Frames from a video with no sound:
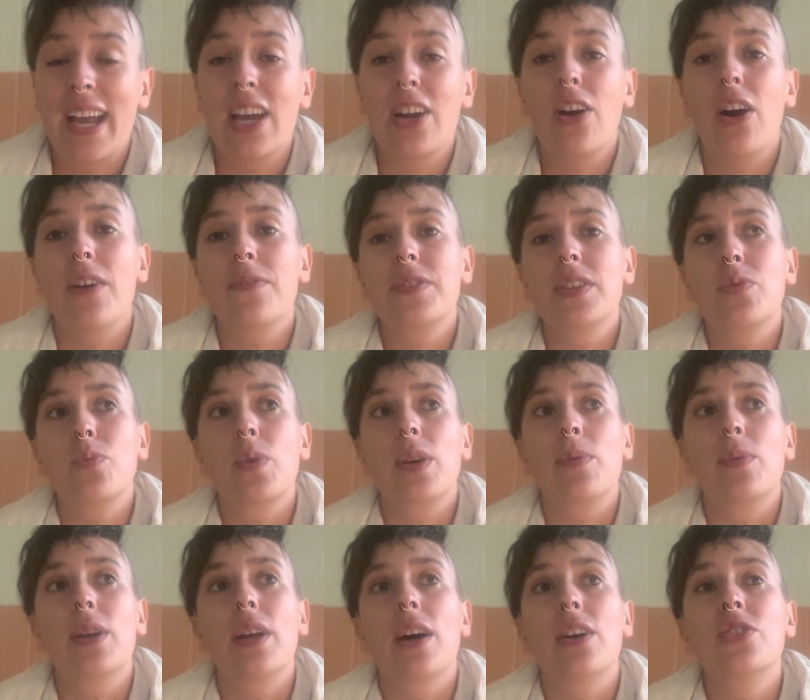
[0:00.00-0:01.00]
And often we
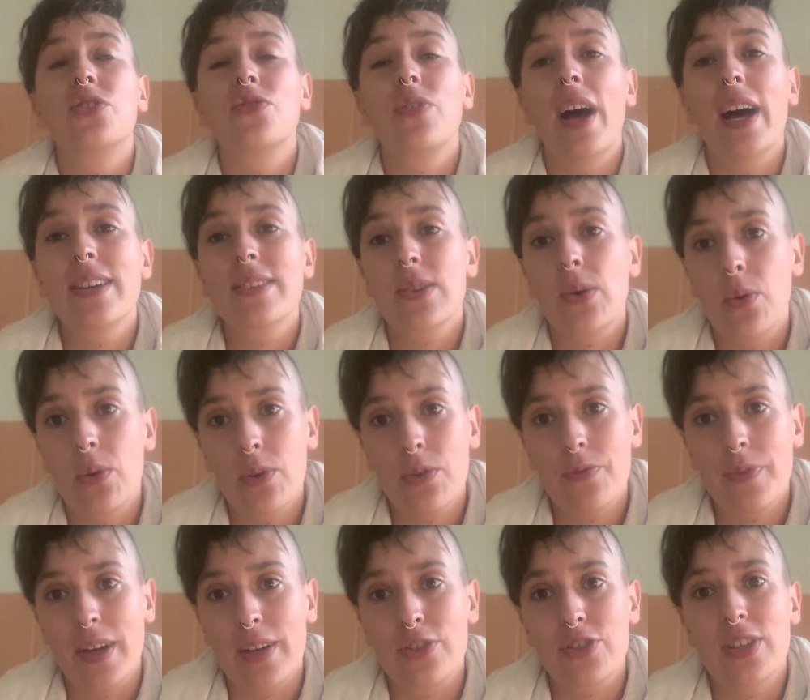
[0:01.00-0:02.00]
would address oral
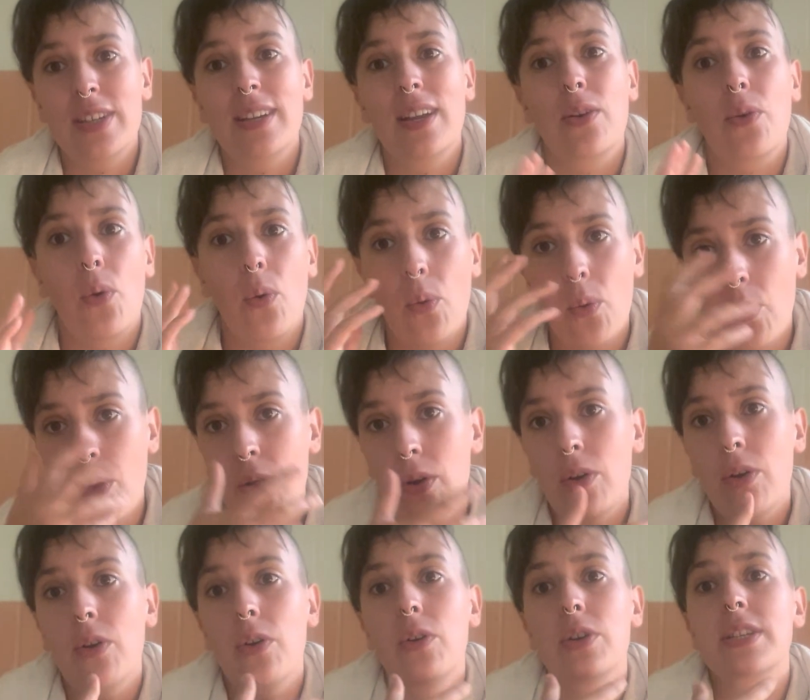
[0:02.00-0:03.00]
function and
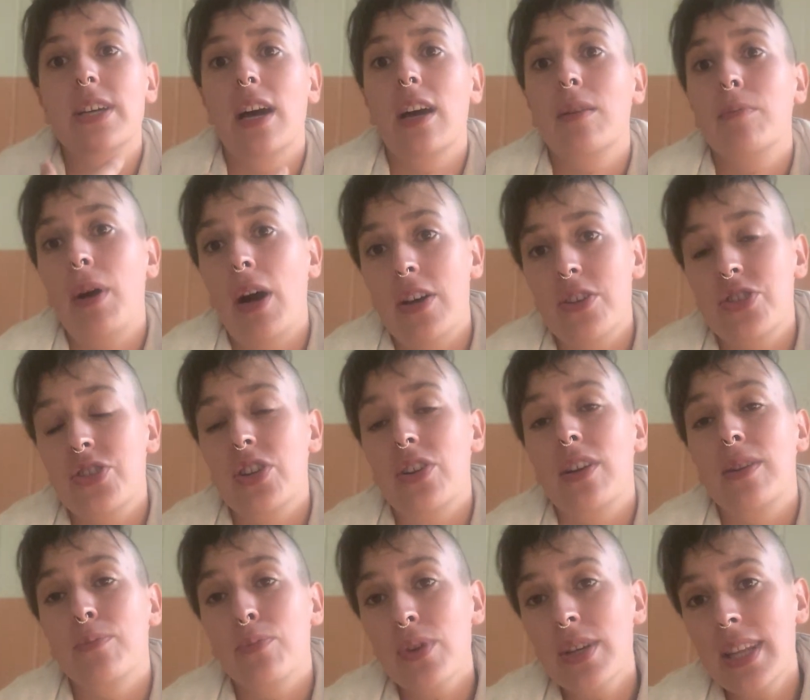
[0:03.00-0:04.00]
oral tongue posture
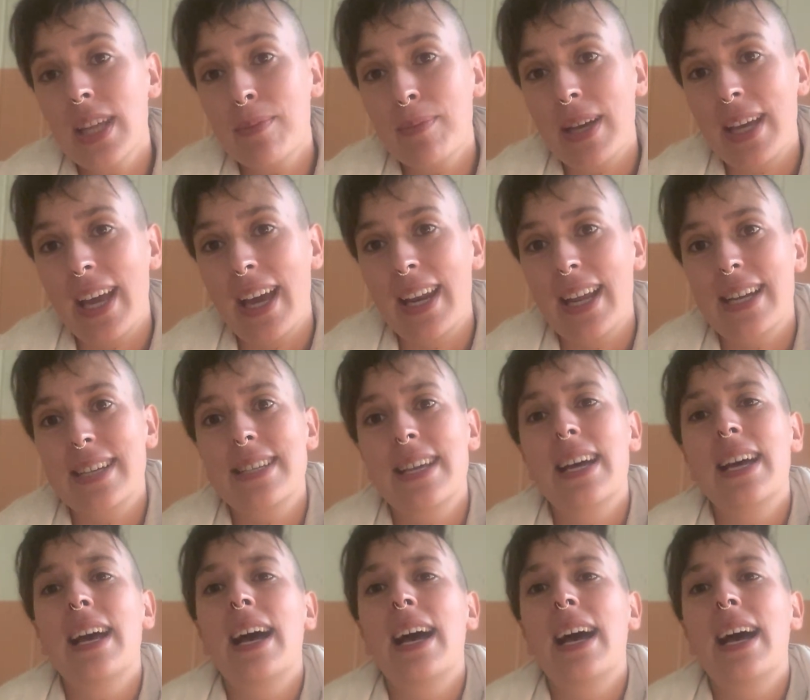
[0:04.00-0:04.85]
and breathing mechanics